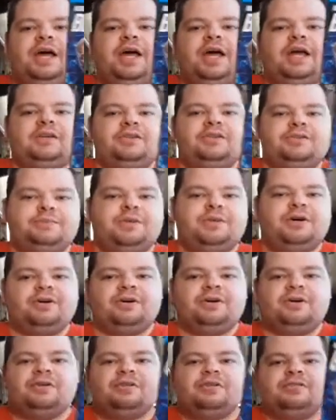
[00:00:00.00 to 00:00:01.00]
and these
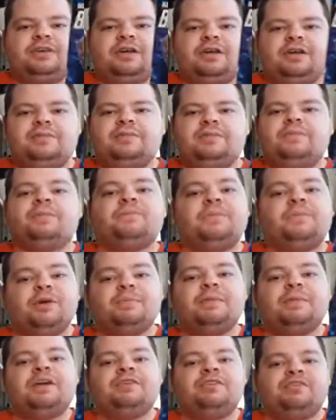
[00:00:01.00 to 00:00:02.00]
murders, and
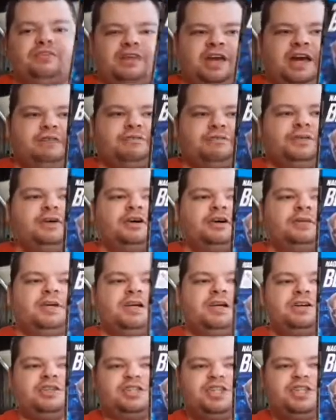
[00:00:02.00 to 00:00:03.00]
they're basically after her
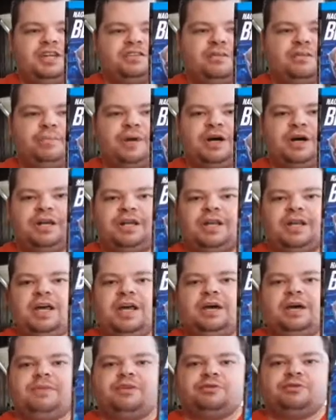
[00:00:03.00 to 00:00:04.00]
because she has a body
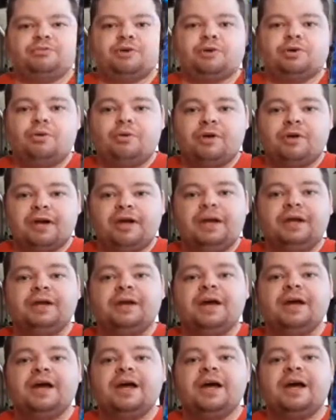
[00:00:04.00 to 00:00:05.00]
cam that's recording,
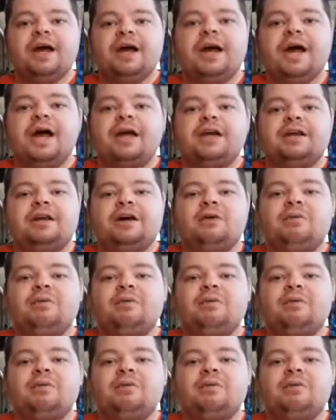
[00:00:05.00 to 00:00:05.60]
and